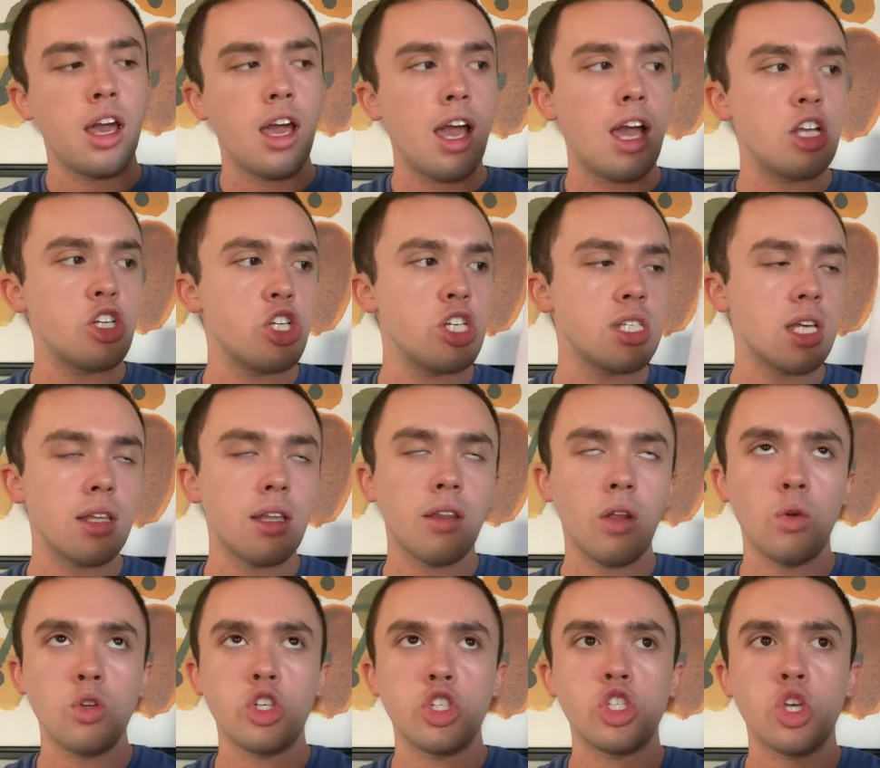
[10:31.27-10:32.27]
And she said that there
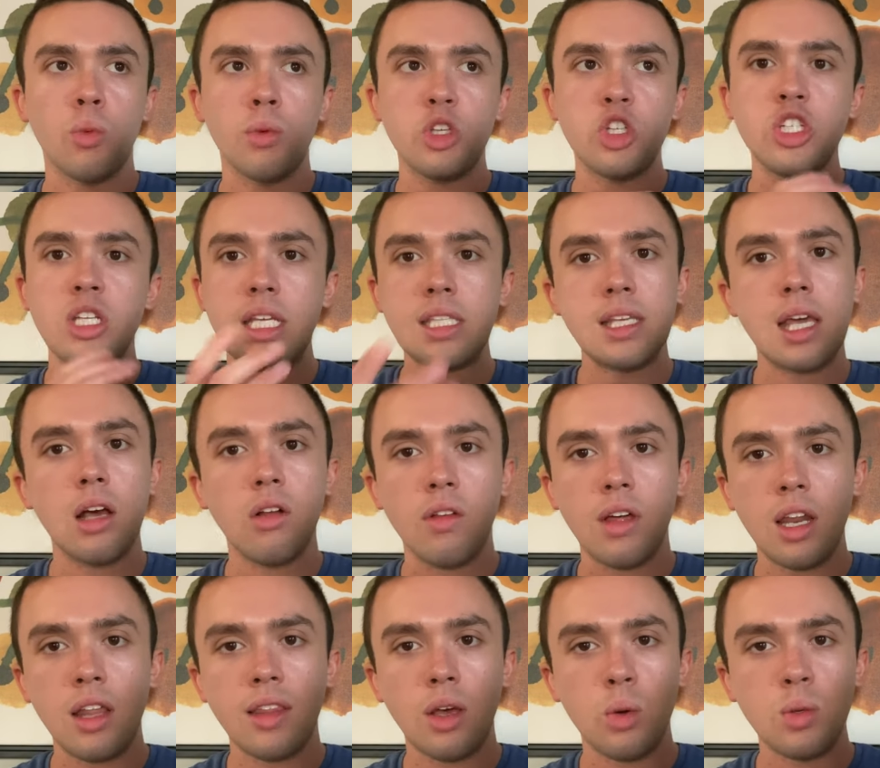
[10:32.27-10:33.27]
was just so much detail in
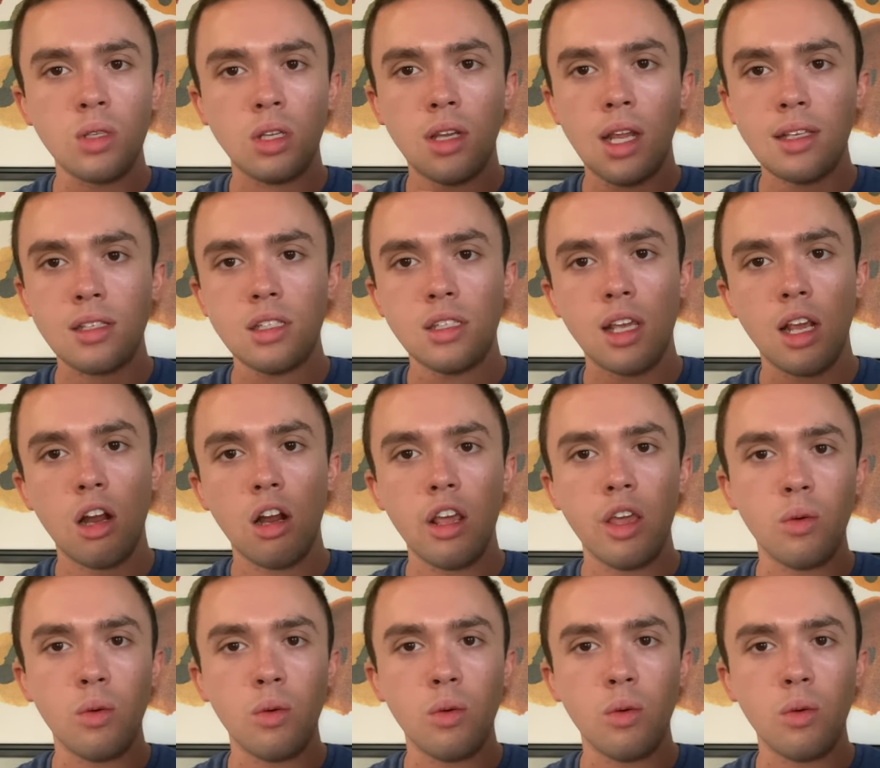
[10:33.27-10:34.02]
it that was unnecessary.